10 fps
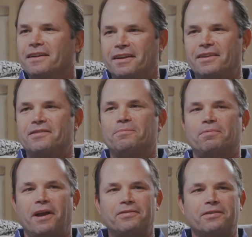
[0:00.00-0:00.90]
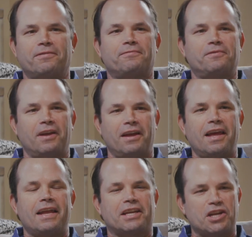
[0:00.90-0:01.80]
And it's impressive.
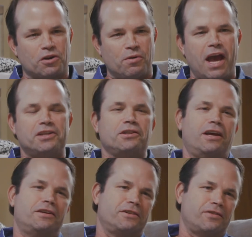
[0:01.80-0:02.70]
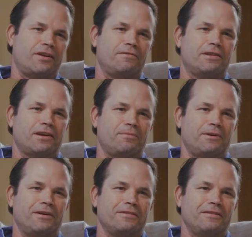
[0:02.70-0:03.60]
And congratulations on everything you built.